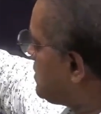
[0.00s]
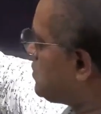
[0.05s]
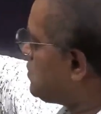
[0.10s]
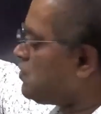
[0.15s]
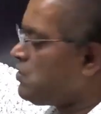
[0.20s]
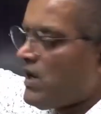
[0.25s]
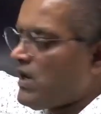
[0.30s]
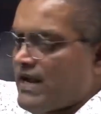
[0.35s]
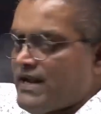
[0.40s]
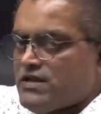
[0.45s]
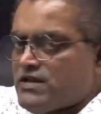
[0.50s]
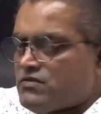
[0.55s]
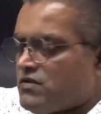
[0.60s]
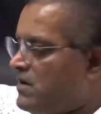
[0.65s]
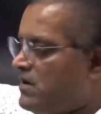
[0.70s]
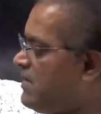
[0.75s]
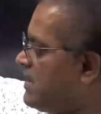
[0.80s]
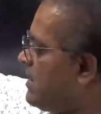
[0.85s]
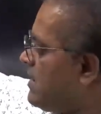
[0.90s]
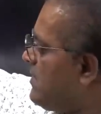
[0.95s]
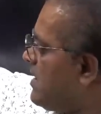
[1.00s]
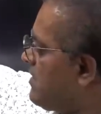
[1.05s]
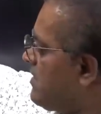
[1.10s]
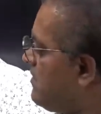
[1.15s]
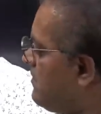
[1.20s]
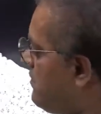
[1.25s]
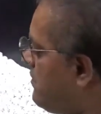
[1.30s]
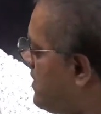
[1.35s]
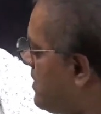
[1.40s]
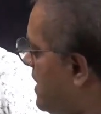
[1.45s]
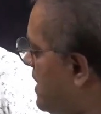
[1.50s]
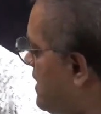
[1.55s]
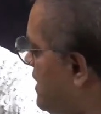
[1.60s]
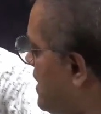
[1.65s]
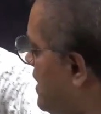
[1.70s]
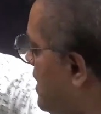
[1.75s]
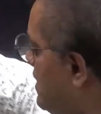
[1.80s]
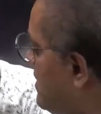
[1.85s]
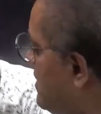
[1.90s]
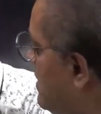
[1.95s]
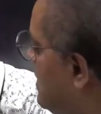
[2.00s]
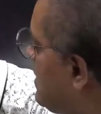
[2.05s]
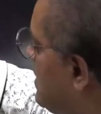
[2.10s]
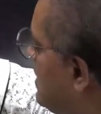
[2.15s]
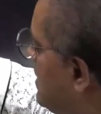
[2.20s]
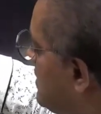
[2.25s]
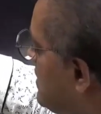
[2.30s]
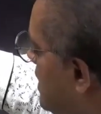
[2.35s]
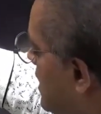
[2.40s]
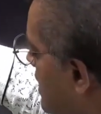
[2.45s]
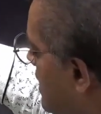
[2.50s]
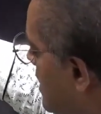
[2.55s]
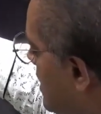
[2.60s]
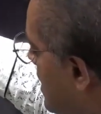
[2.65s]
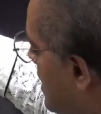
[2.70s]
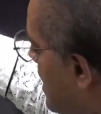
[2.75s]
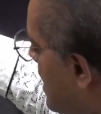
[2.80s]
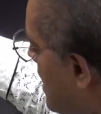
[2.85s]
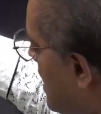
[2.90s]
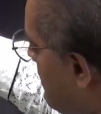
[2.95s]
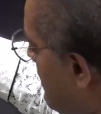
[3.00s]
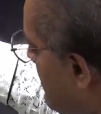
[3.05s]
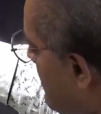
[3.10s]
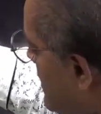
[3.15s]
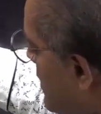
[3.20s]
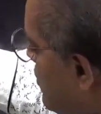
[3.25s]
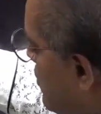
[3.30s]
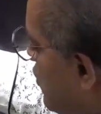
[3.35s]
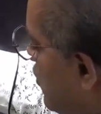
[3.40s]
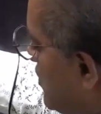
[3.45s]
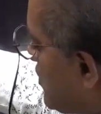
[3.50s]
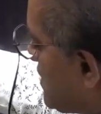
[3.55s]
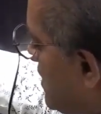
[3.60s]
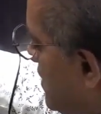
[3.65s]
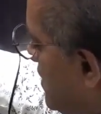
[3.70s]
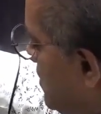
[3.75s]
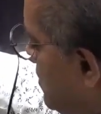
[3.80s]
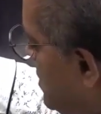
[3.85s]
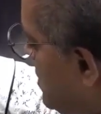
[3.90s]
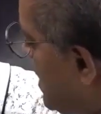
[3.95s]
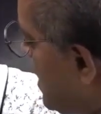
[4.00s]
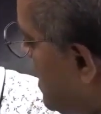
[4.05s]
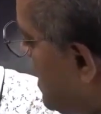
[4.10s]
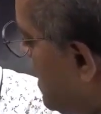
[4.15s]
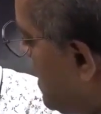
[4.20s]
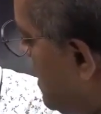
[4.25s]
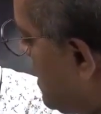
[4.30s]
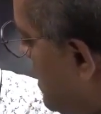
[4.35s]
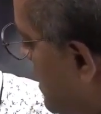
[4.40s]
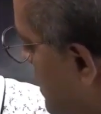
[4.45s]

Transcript: two lines will be coming for entire thing. From the motor to